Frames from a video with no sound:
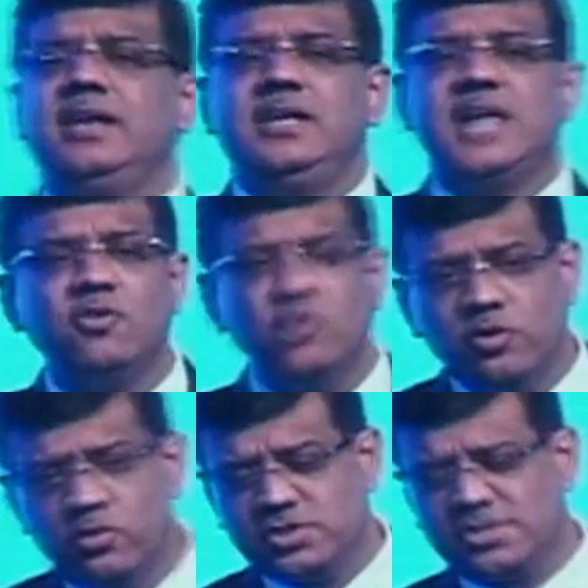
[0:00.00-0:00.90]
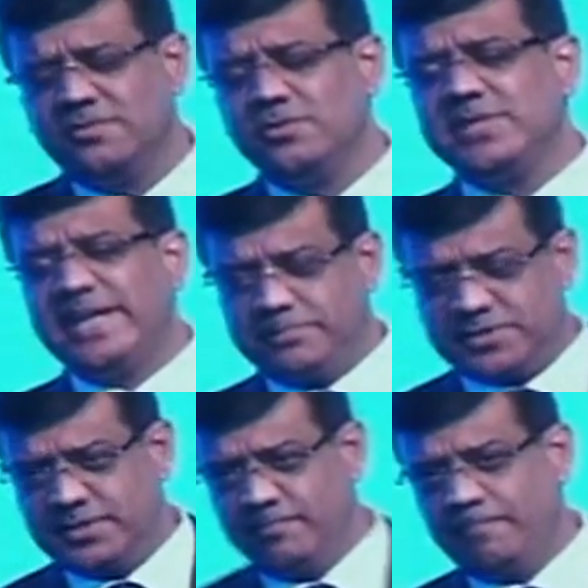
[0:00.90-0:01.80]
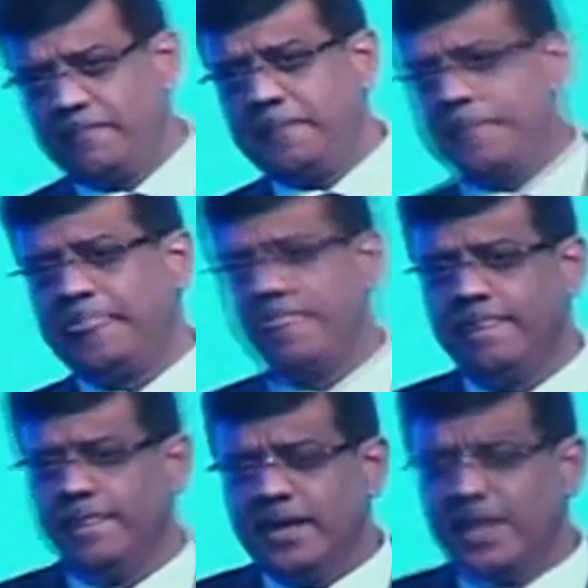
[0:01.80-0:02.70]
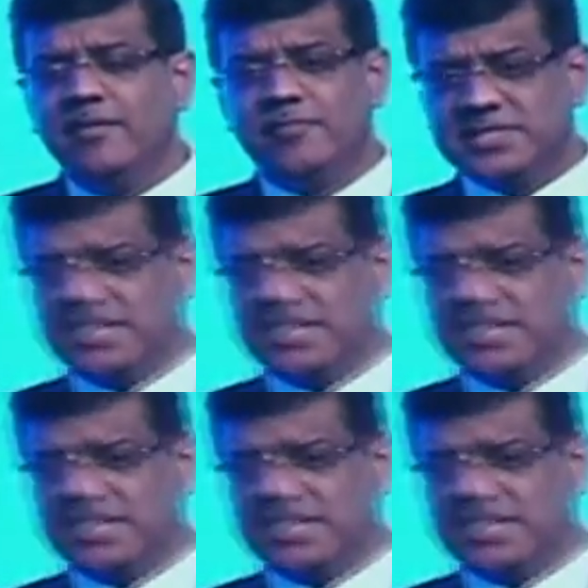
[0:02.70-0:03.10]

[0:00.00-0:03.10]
downloads of those apps. An interesting